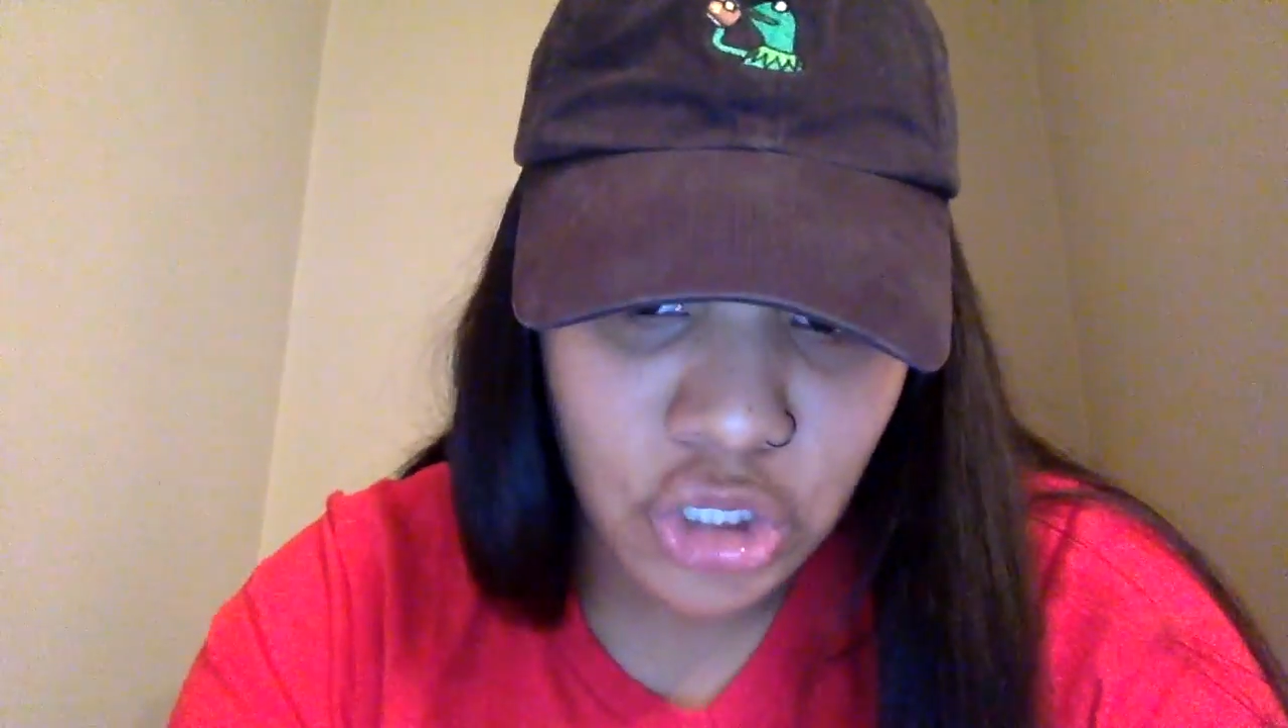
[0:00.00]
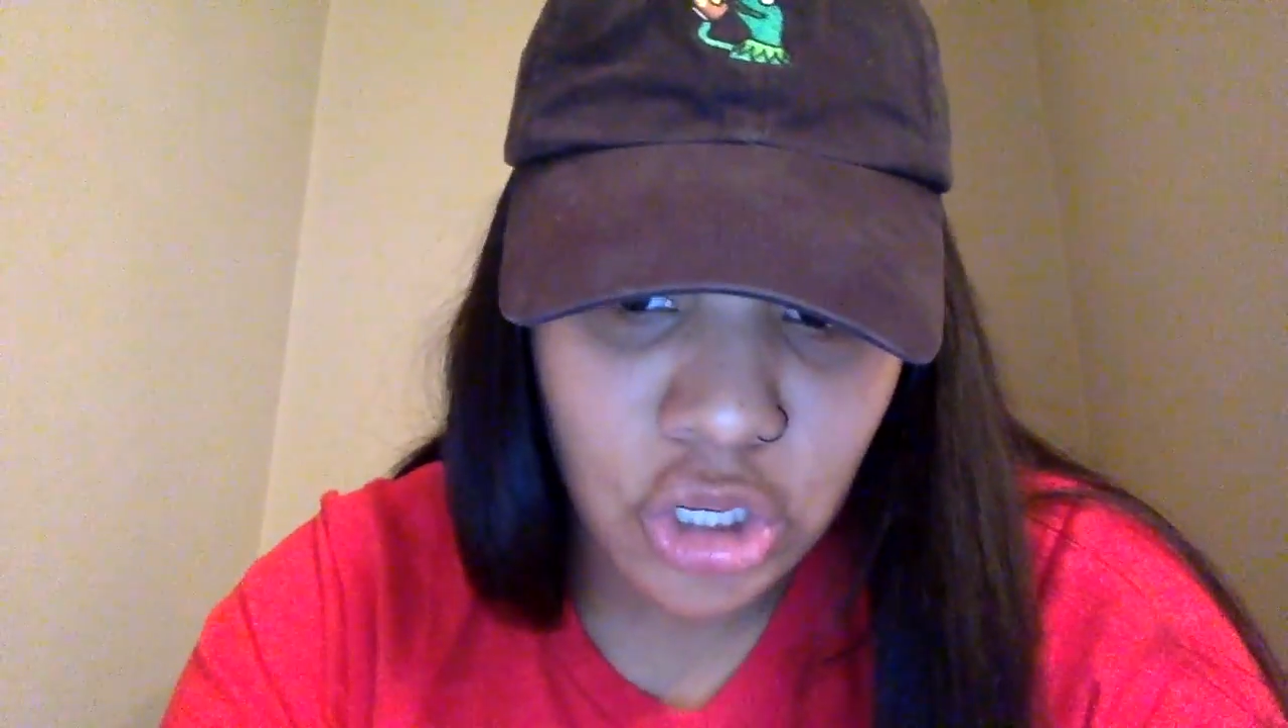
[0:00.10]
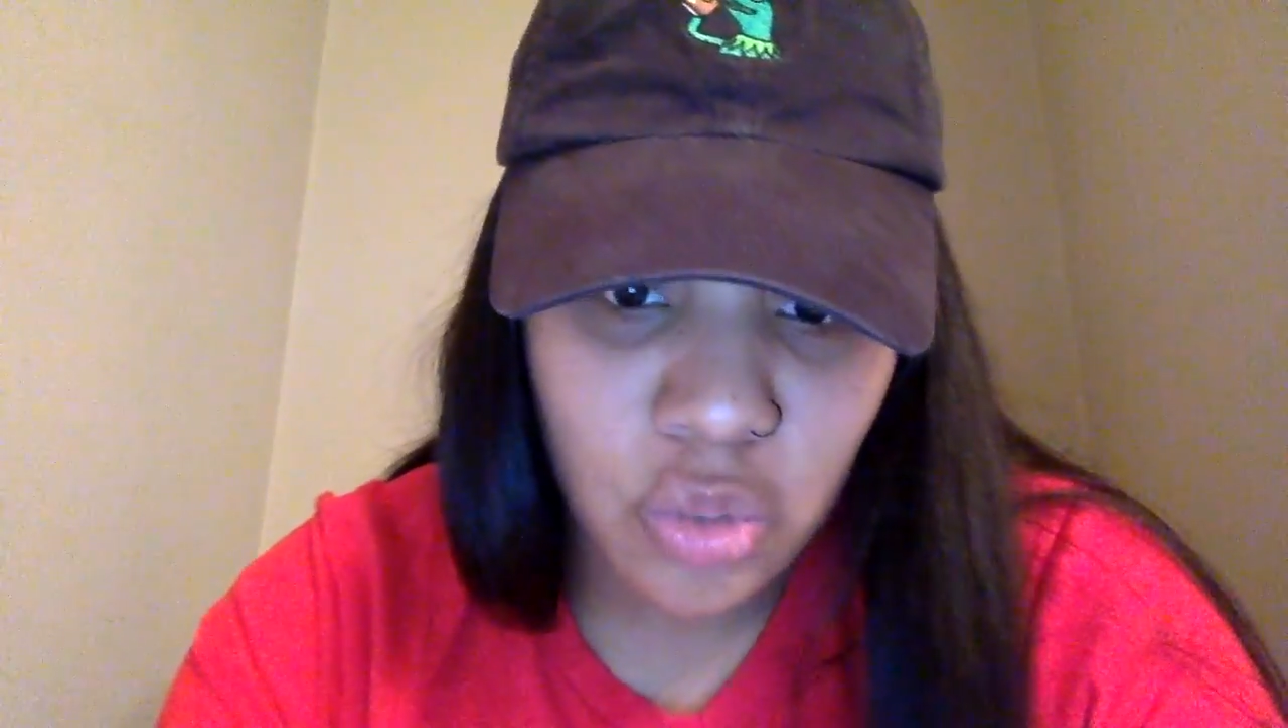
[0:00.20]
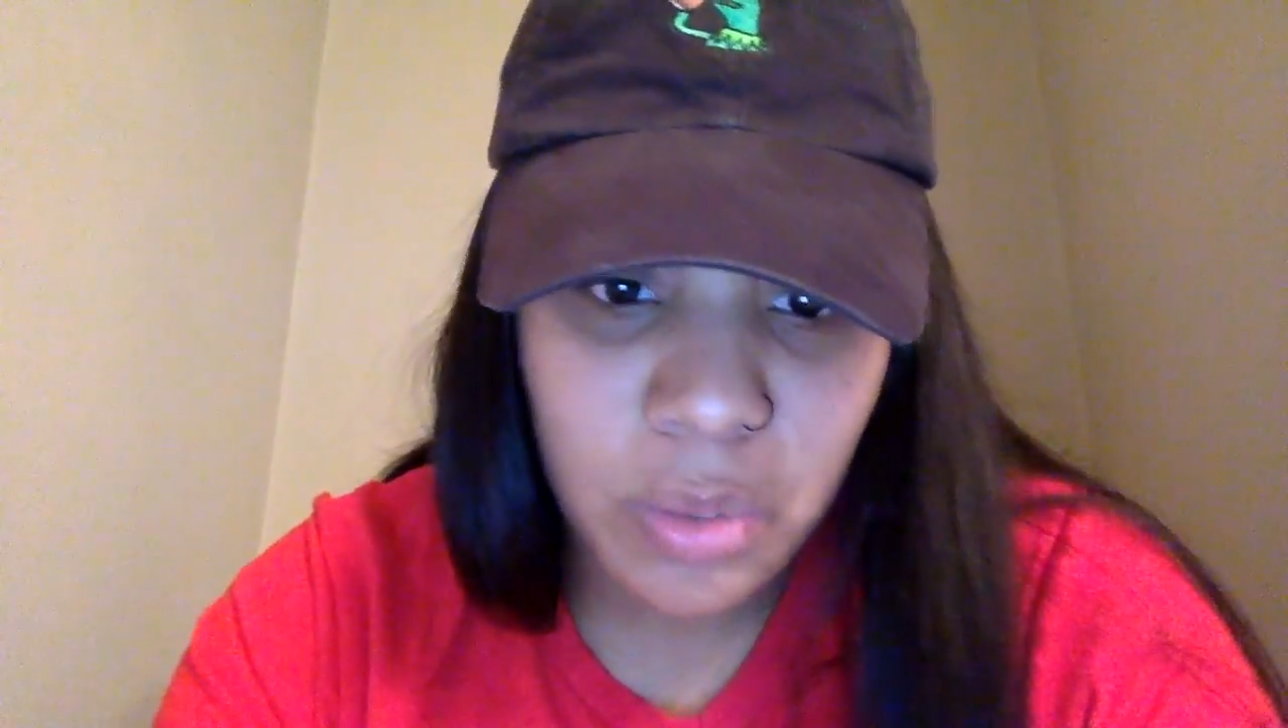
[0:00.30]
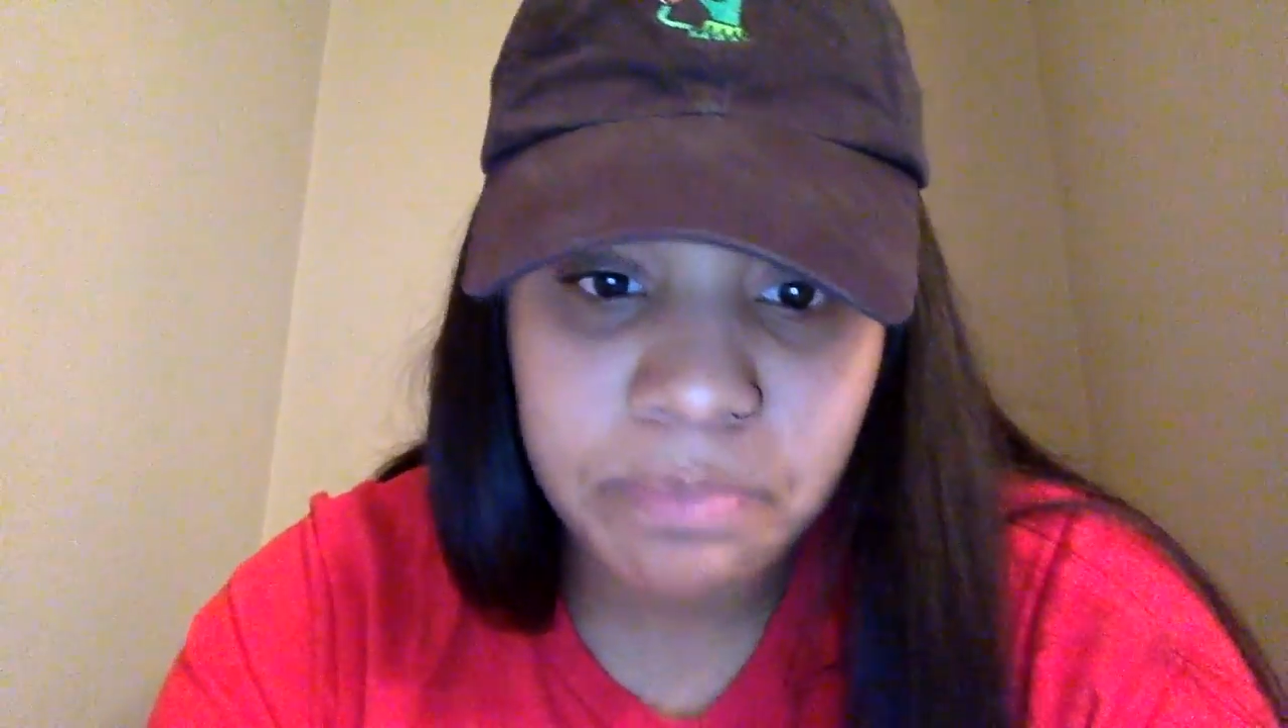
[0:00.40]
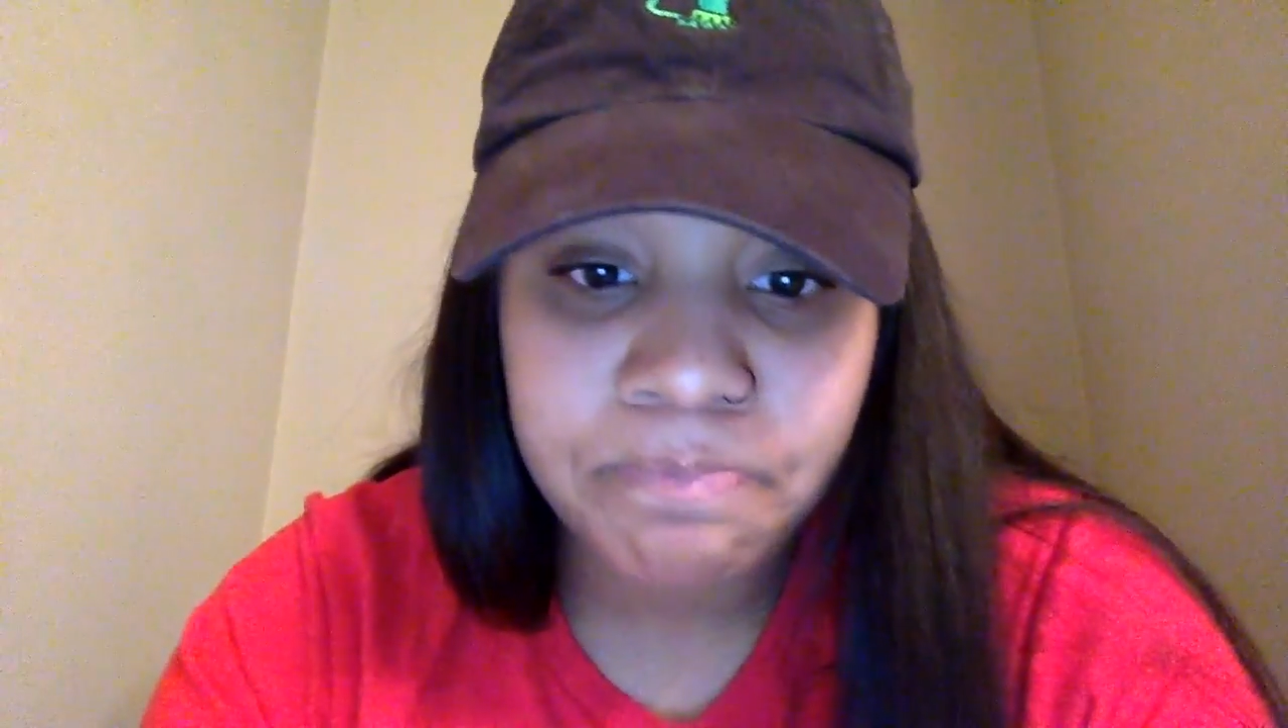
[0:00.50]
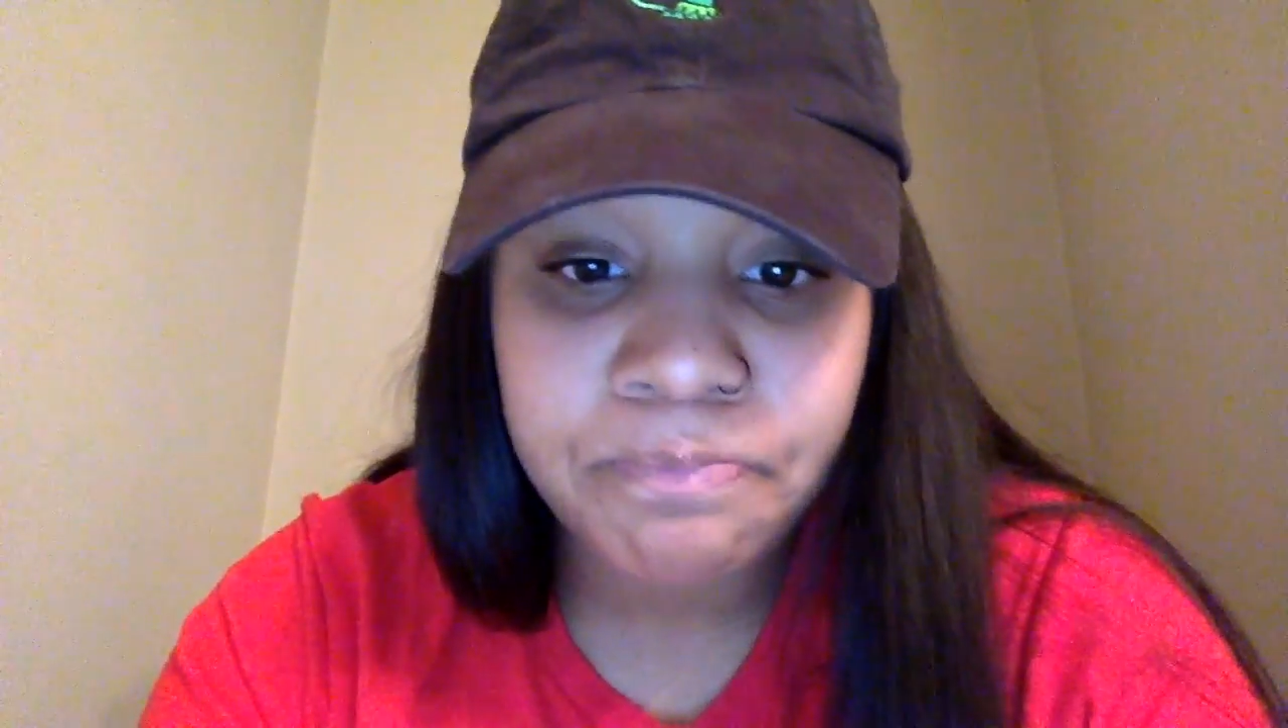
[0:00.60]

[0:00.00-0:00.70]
genuine.